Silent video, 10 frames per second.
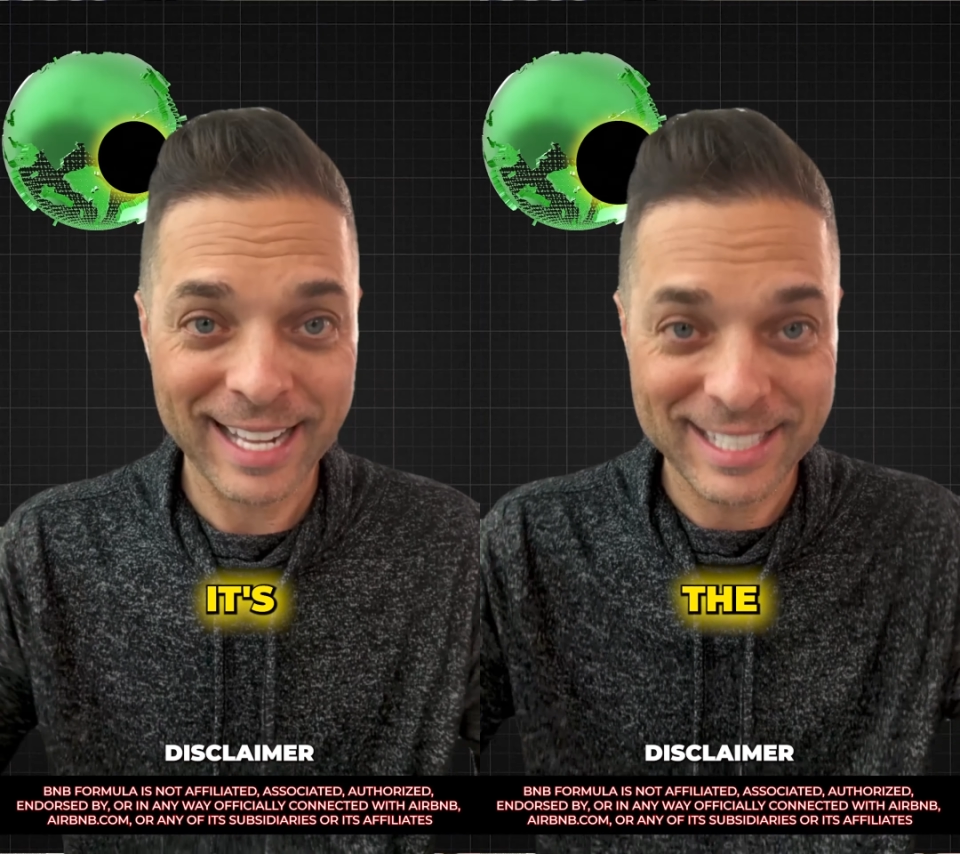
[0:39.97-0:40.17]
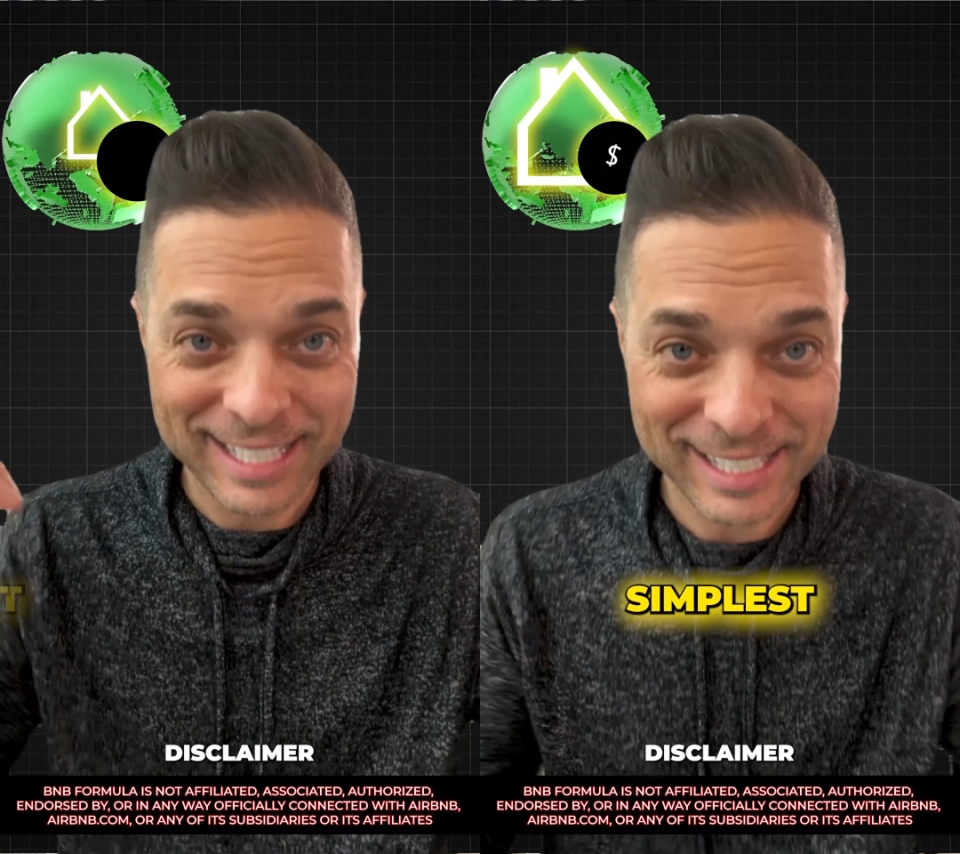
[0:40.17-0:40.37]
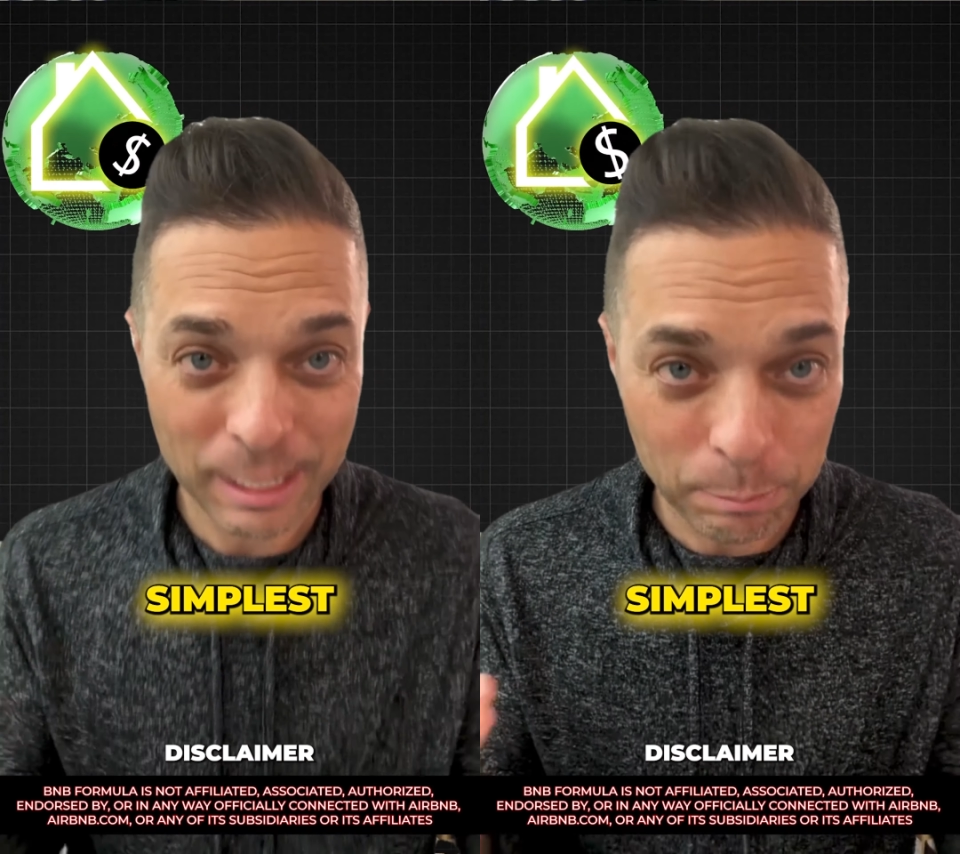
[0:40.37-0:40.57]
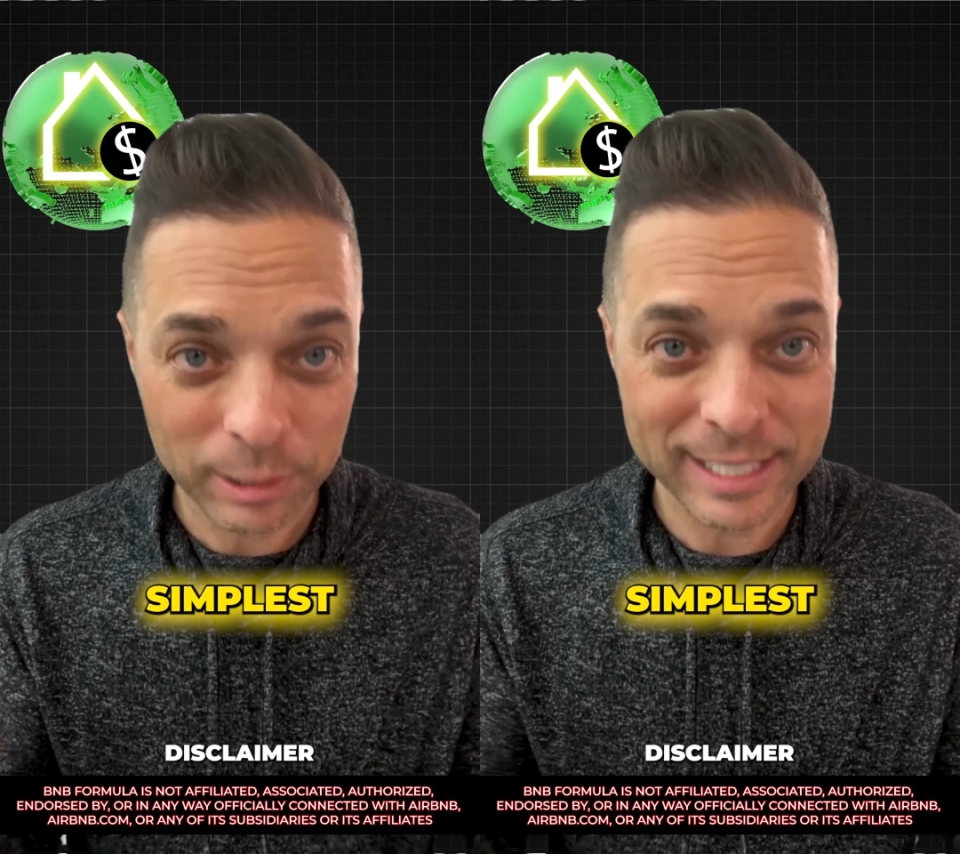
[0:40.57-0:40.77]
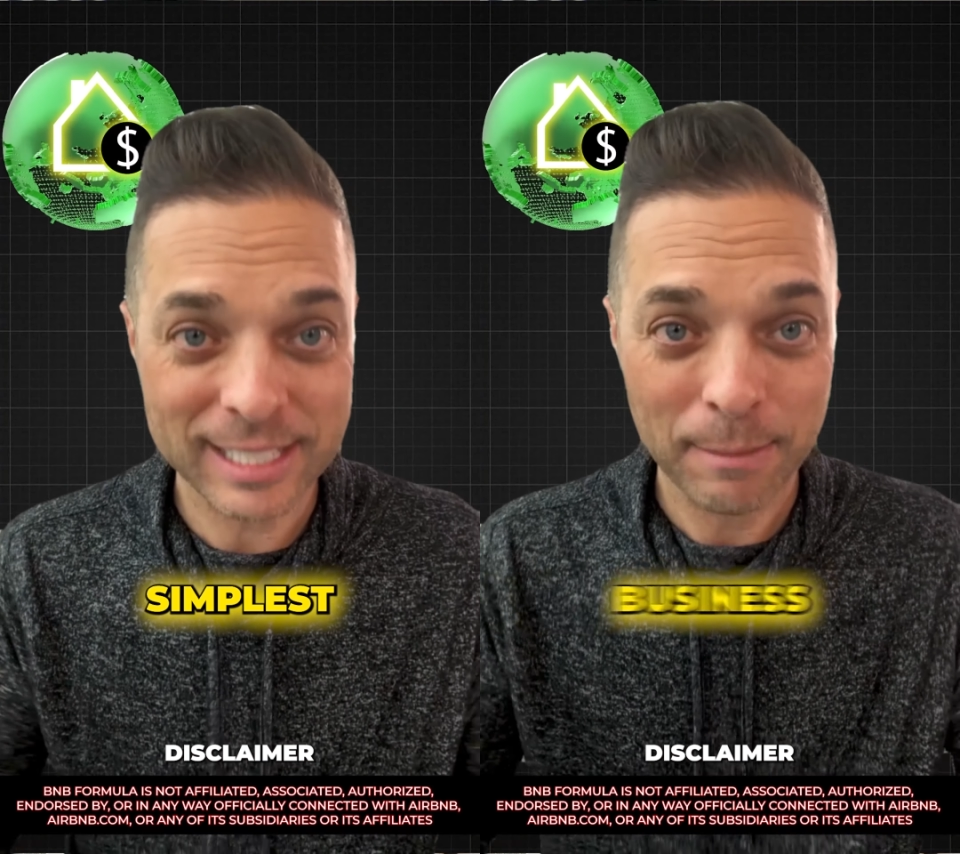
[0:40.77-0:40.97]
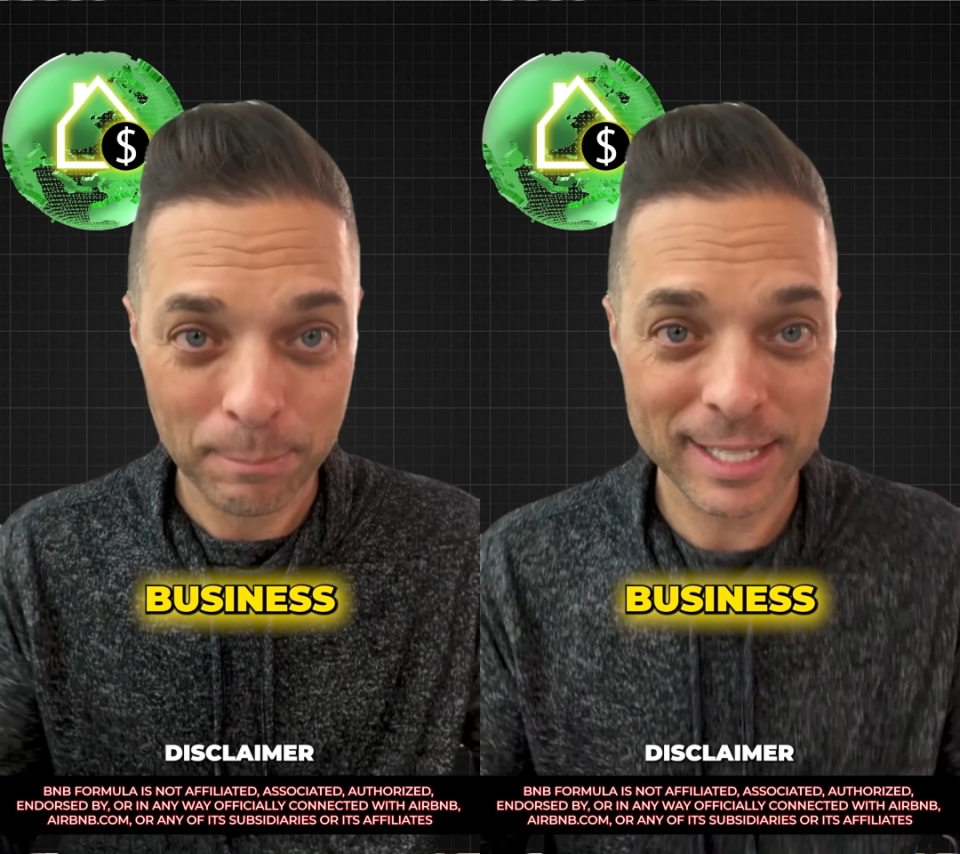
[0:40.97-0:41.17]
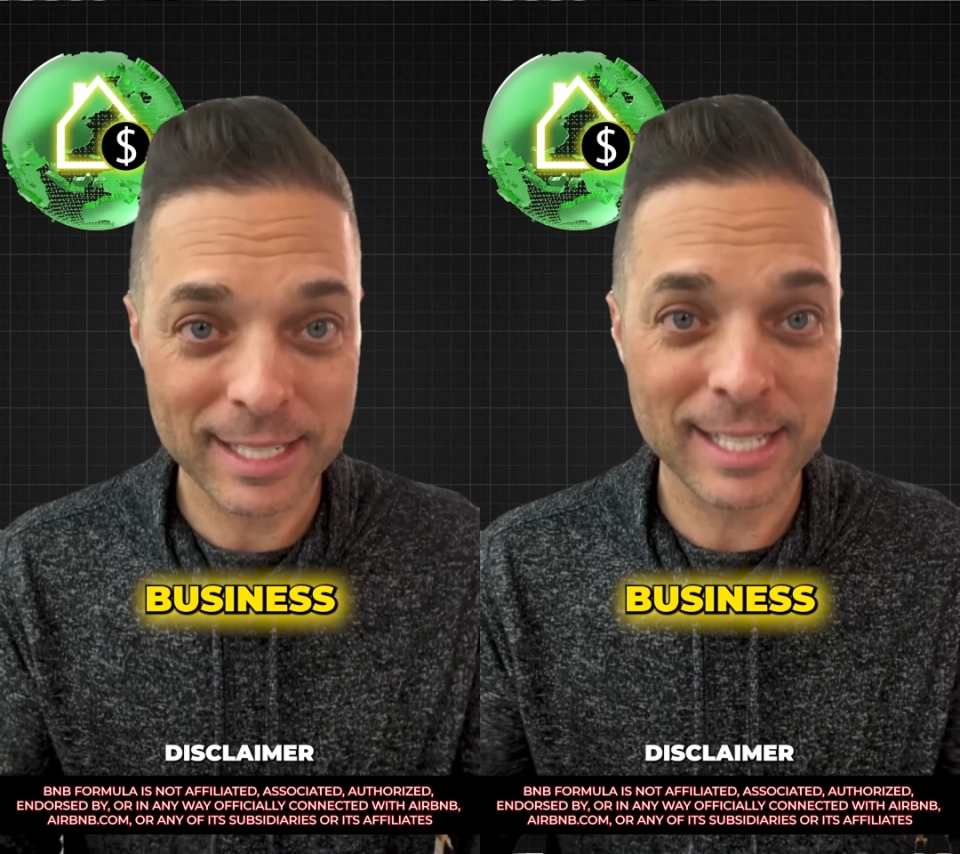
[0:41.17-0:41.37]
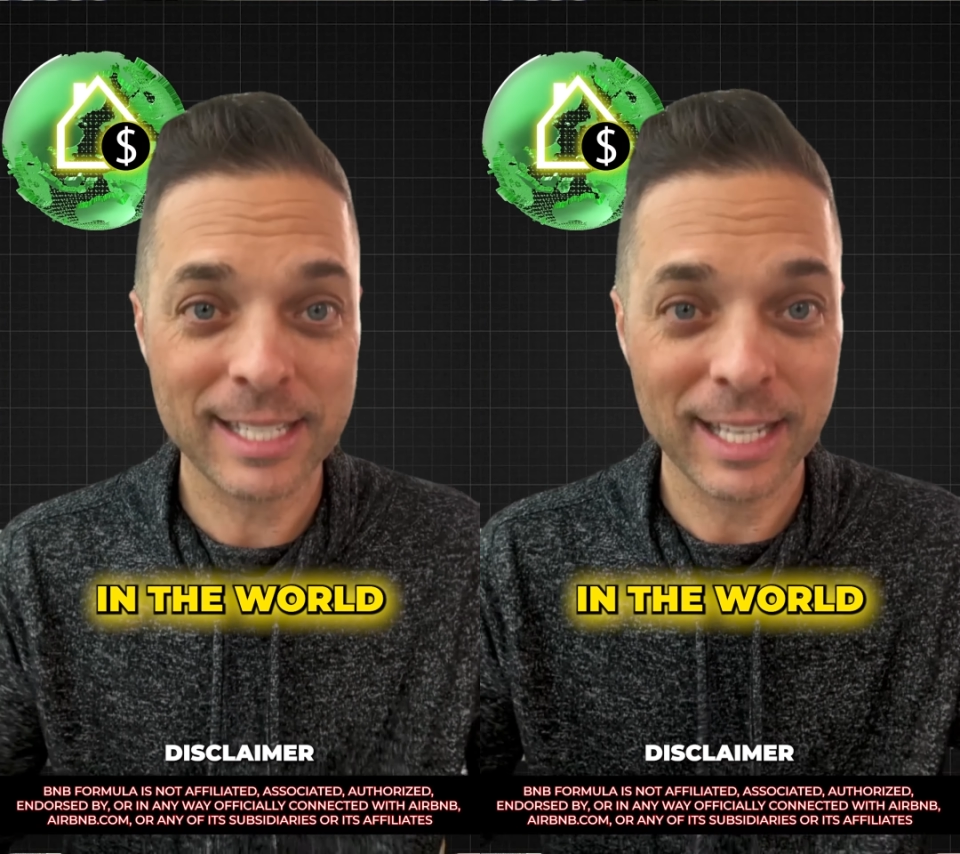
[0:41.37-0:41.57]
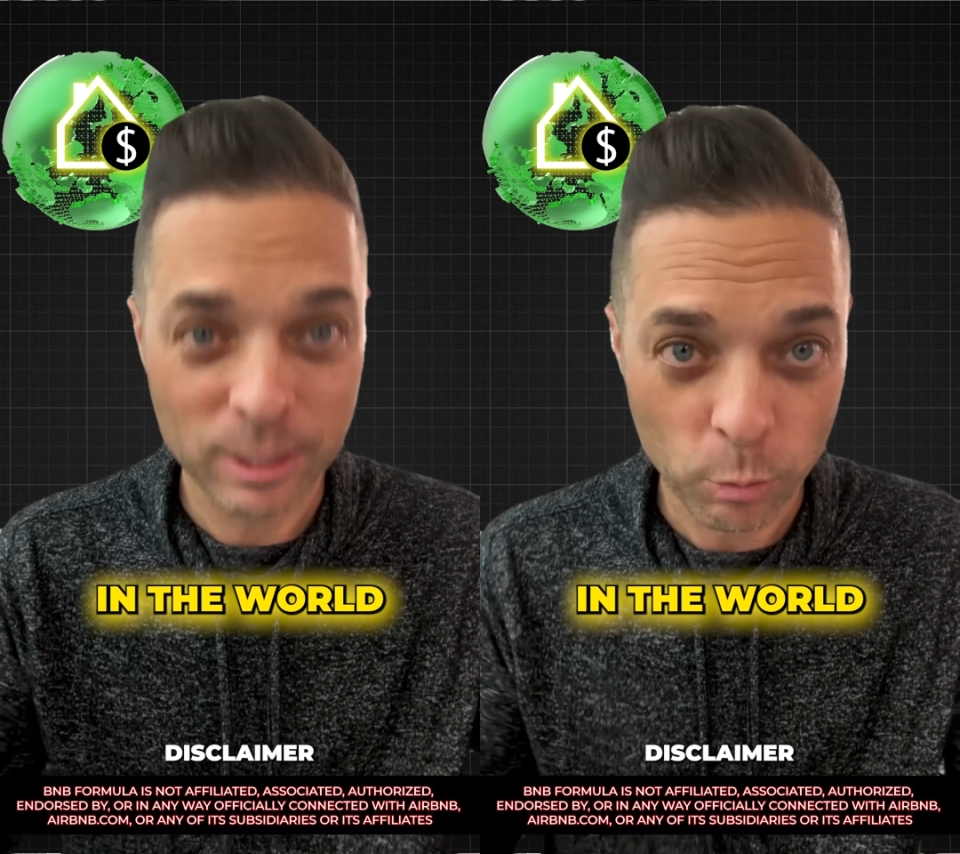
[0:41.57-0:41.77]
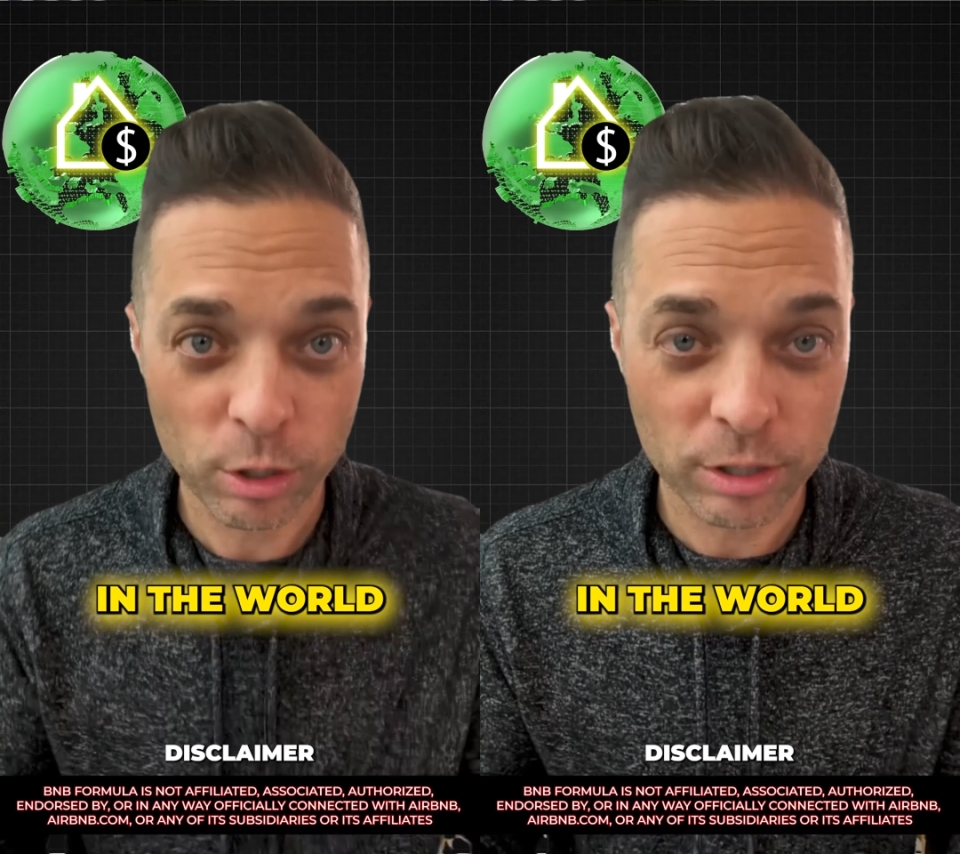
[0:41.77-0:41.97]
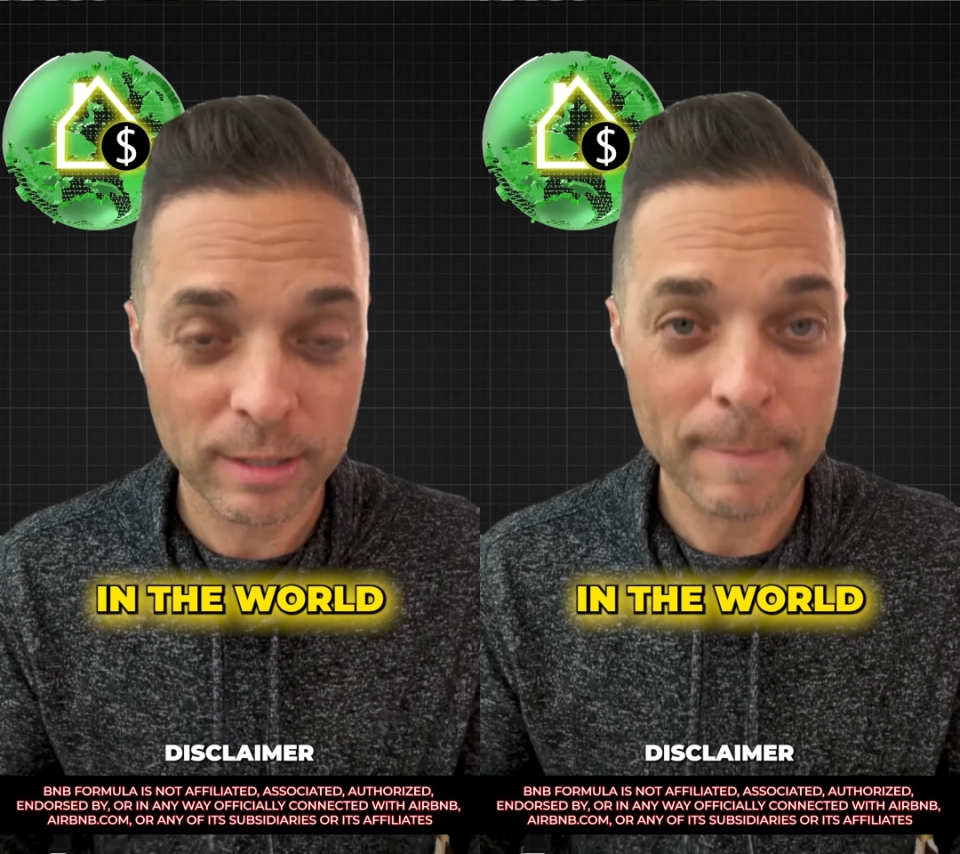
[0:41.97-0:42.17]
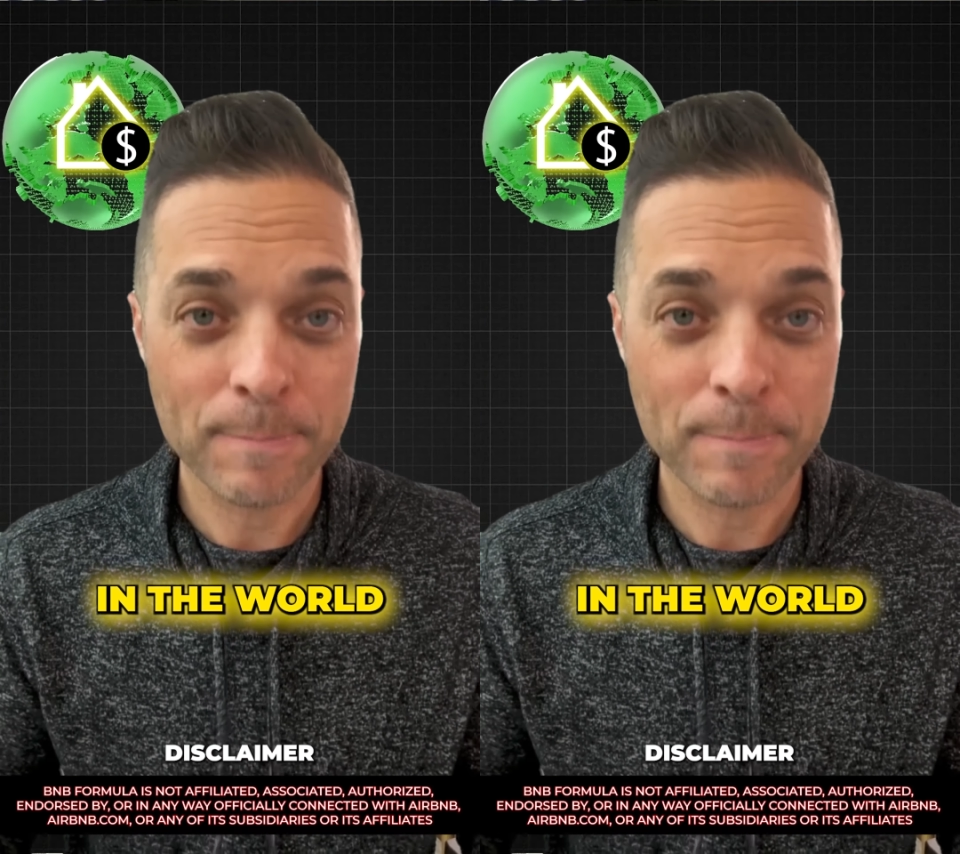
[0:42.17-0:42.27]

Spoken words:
the simplest business in the world.